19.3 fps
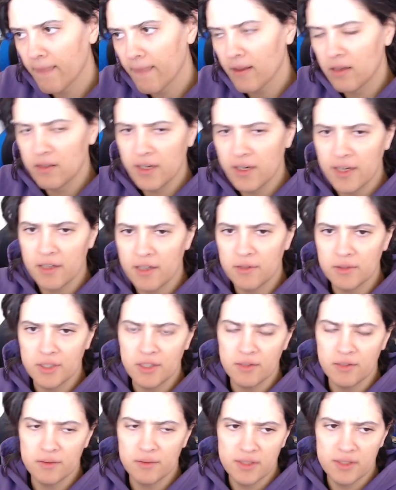Now,
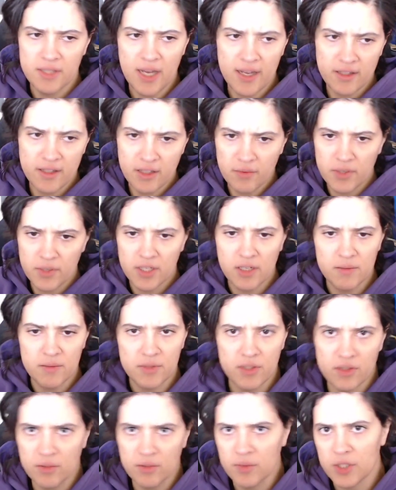sadly, when it comes
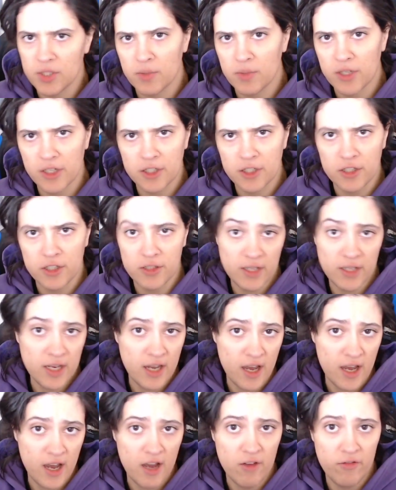to Luminous Productions, they
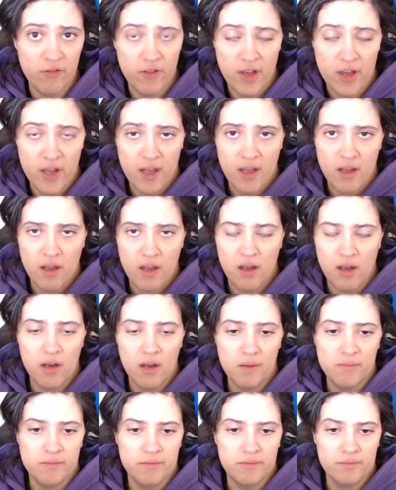have
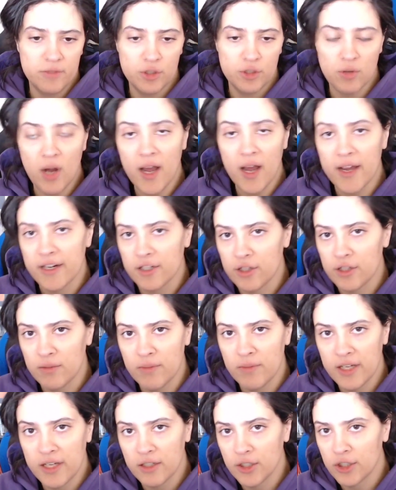tried to
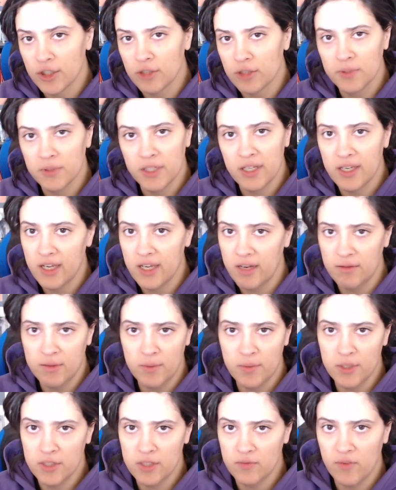make AAA games,
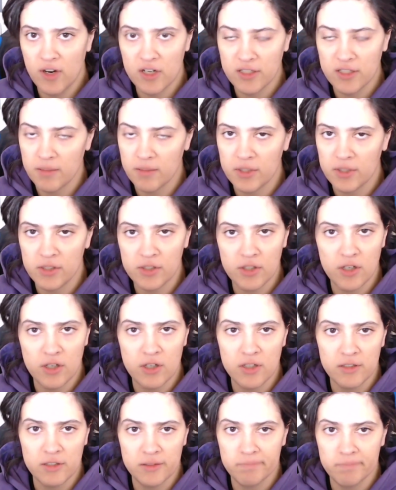but as far as I'm
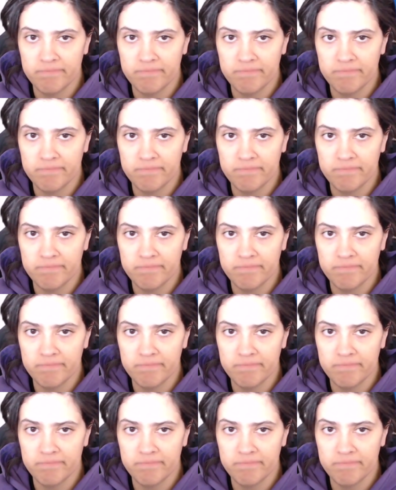concerned,